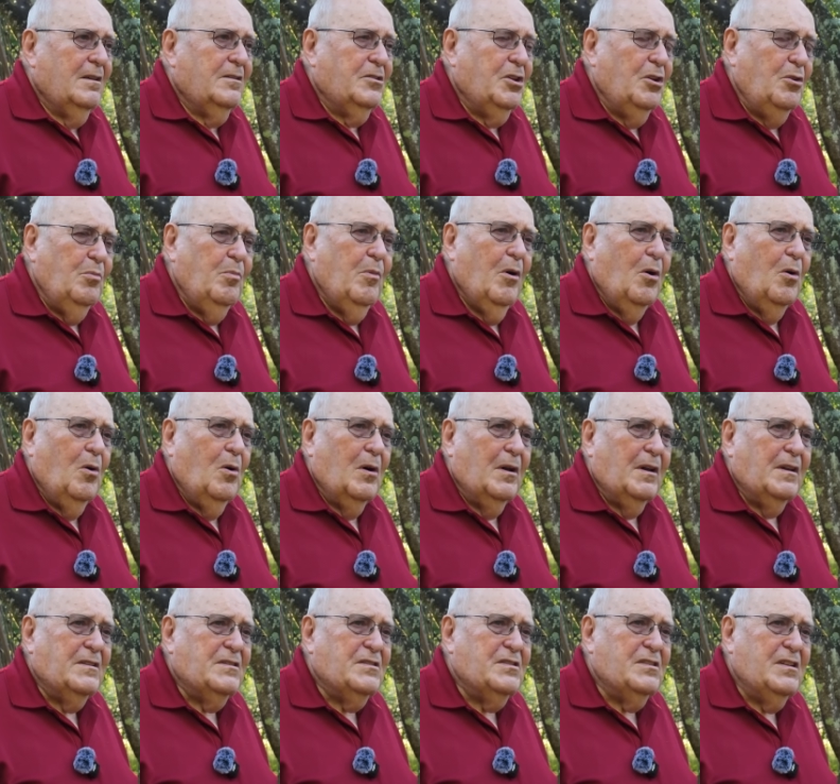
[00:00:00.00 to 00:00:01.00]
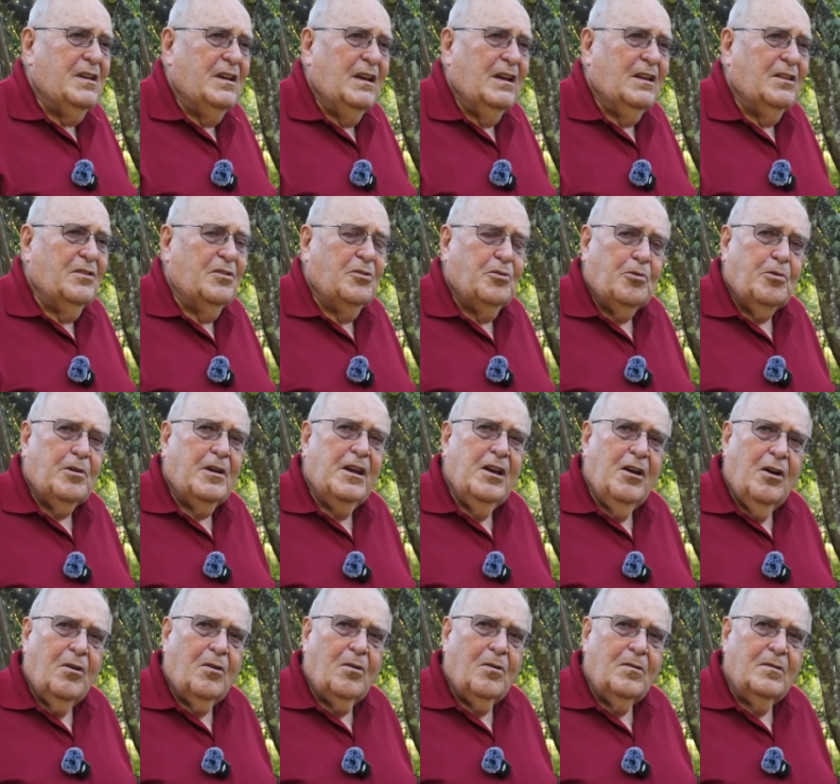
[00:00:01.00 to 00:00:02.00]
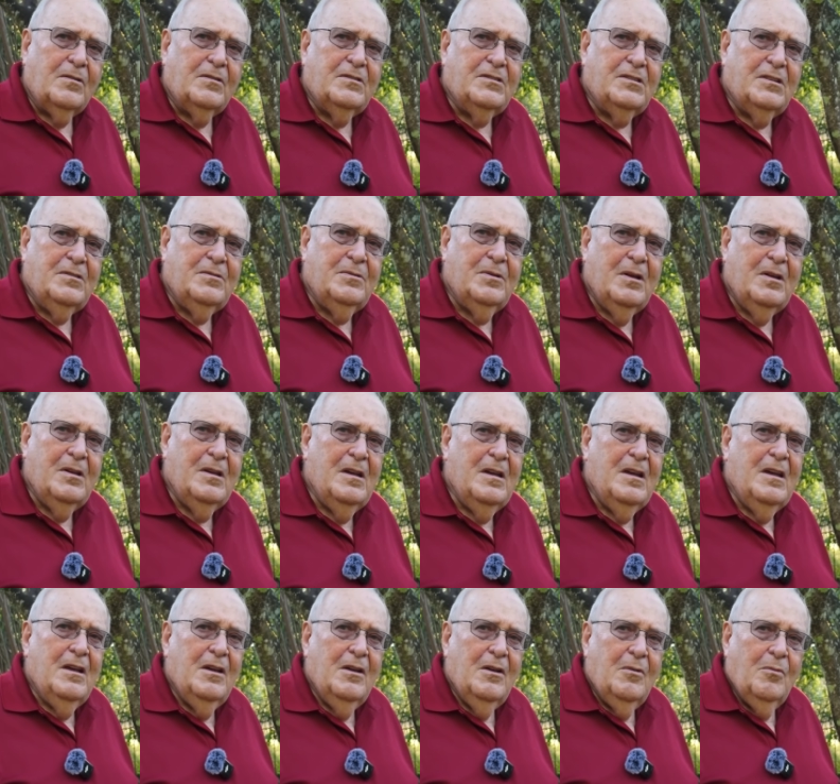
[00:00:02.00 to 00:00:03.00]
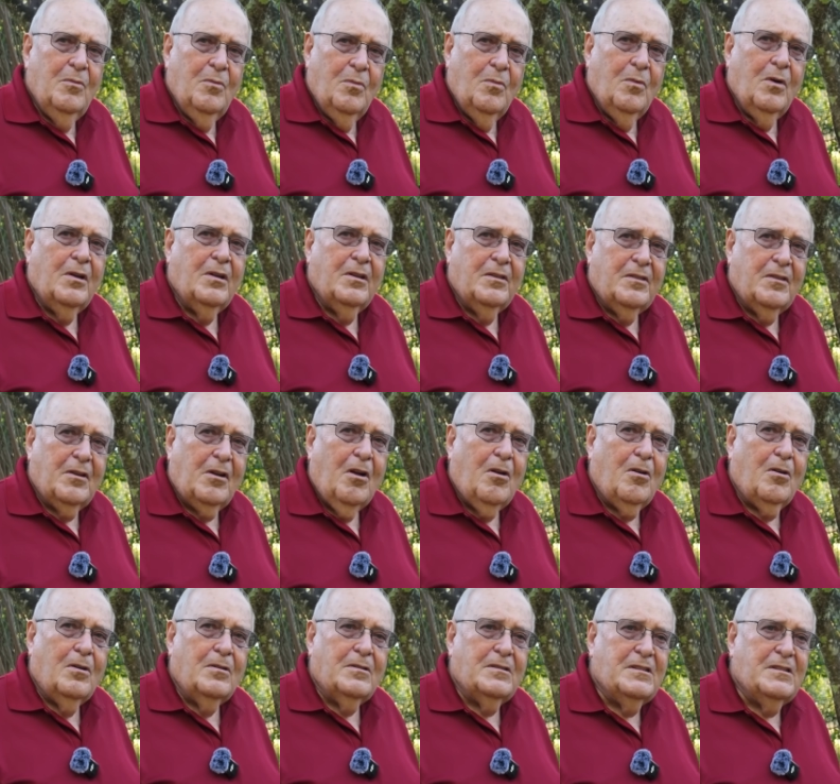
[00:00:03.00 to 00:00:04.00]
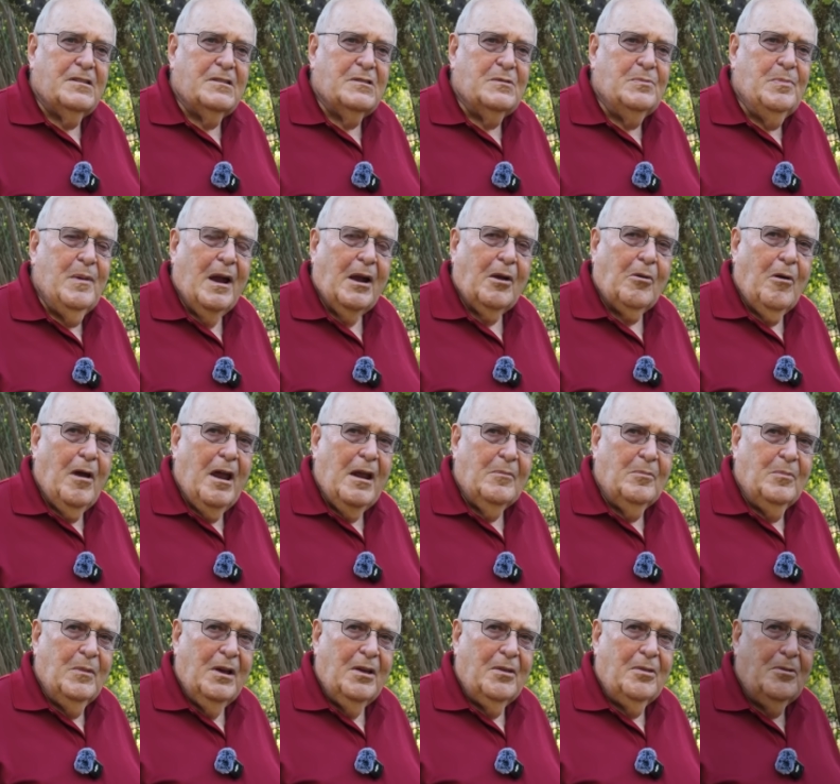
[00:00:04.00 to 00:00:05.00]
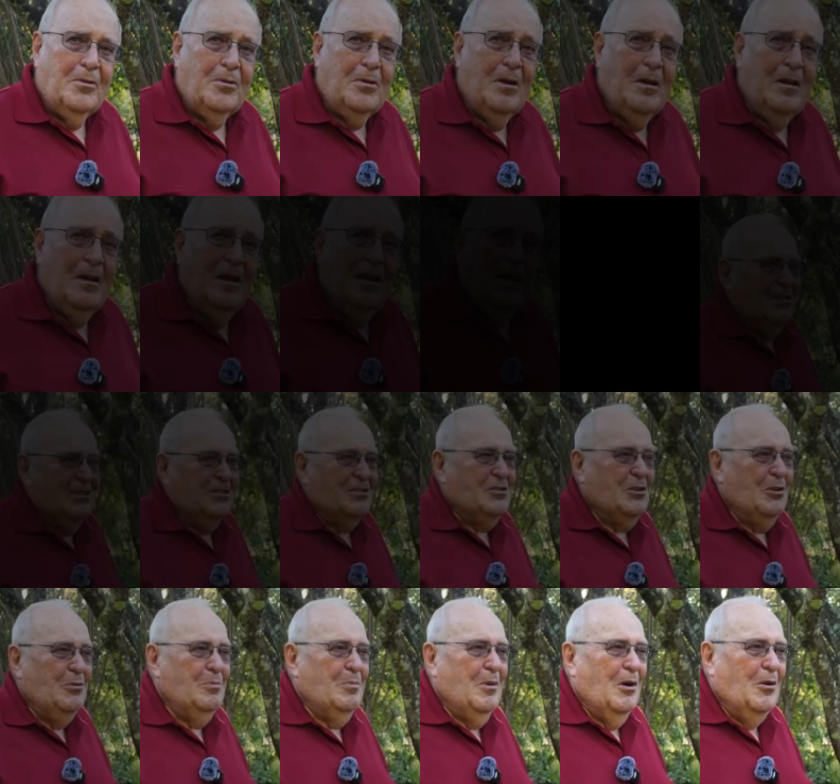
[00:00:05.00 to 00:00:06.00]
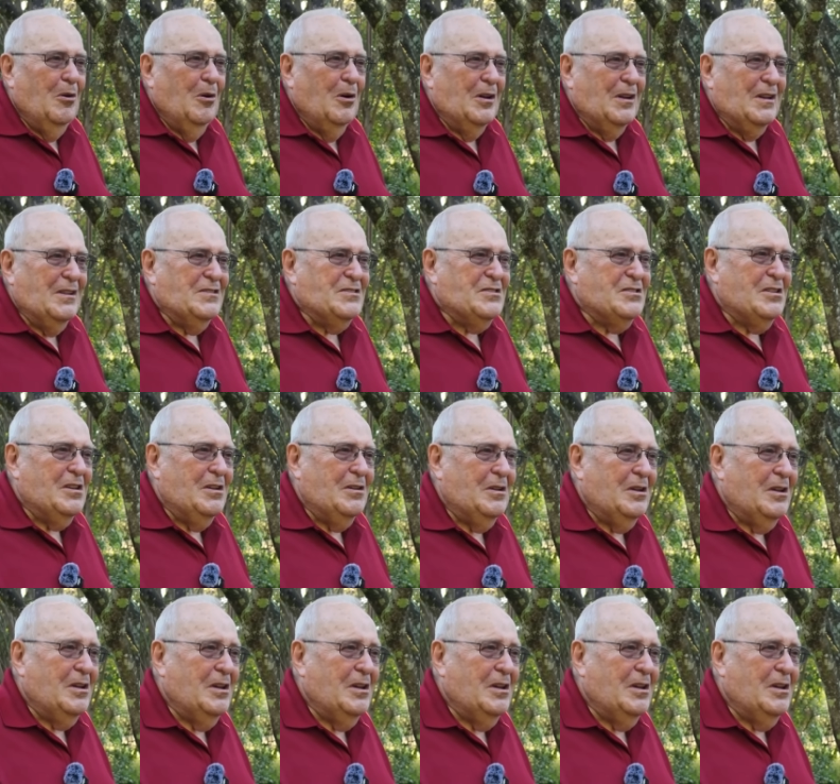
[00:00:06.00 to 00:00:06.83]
2 boys and 3 girls. One of the girls is my grandmother. The 2 boys,